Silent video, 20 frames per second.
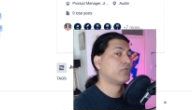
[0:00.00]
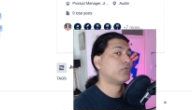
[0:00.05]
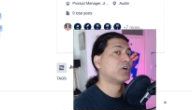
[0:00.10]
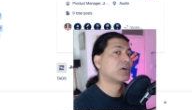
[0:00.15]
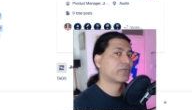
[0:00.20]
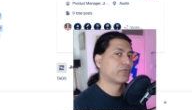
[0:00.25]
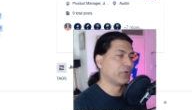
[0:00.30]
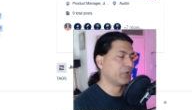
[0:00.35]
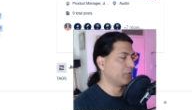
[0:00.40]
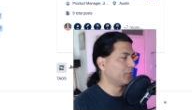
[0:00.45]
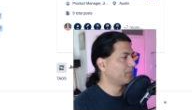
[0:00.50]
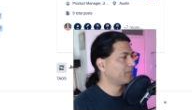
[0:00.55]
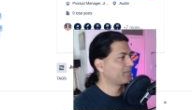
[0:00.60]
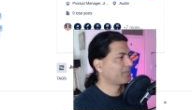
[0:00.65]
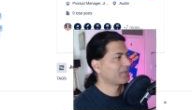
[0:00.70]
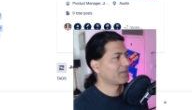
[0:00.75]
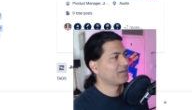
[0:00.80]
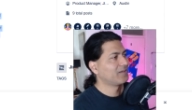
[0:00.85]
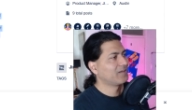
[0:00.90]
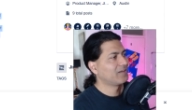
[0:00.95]
it worked for you.
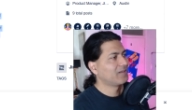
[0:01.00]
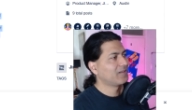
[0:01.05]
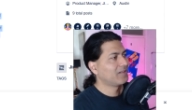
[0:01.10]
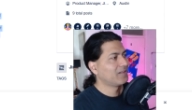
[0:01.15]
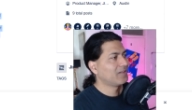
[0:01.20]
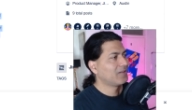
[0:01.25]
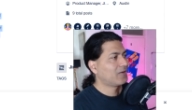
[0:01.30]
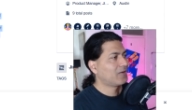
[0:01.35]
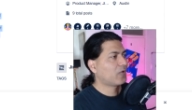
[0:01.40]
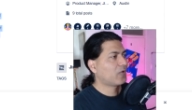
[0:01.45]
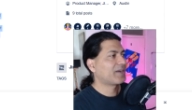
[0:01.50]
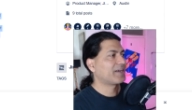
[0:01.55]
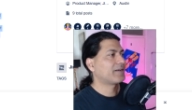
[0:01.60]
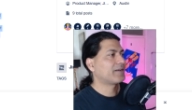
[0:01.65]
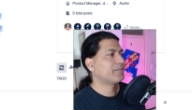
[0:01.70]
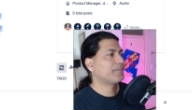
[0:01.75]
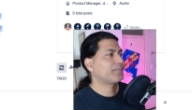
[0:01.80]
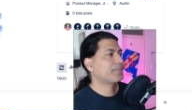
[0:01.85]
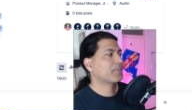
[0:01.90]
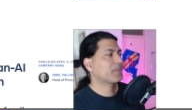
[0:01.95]
All
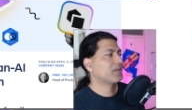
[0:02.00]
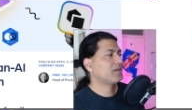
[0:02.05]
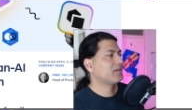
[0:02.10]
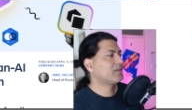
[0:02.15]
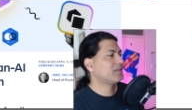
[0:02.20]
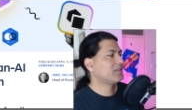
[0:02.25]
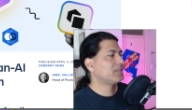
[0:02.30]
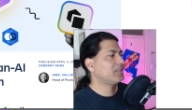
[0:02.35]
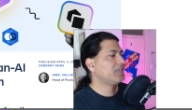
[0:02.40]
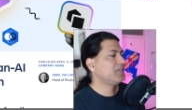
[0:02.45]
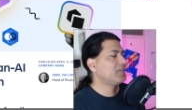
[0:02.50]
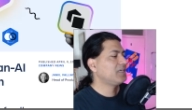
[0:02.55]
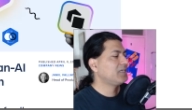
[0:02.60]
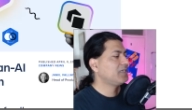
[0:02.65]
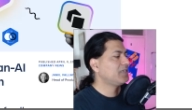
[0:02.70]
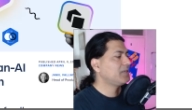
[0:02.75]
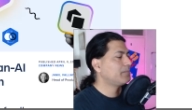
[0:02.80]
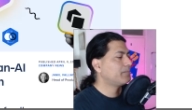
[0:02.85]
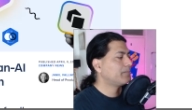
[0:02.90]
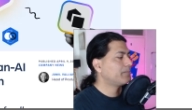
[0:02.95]
right.
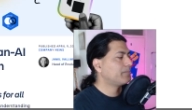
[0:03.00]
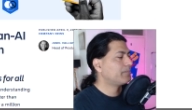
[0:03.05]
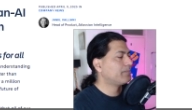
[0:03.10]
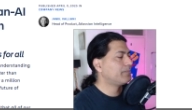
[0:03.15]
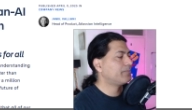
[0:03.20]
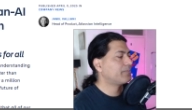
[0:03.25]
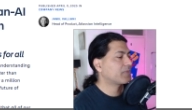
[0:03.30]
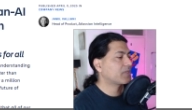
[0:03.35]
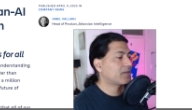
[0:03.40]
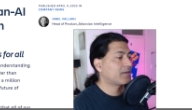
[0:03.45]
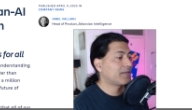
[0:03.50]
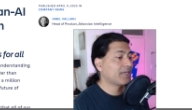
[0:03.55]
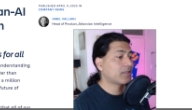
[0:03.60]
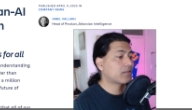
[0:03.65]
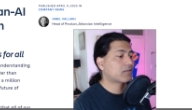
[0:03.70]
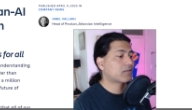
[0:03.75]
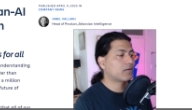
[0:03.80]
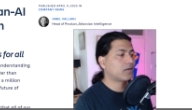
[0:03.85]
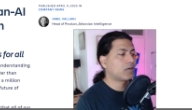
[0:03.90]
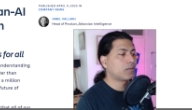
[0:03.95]
The
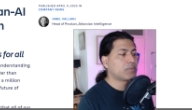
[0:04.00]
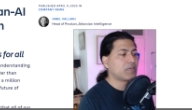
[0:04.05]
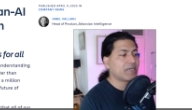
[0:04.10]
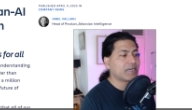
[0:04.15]
next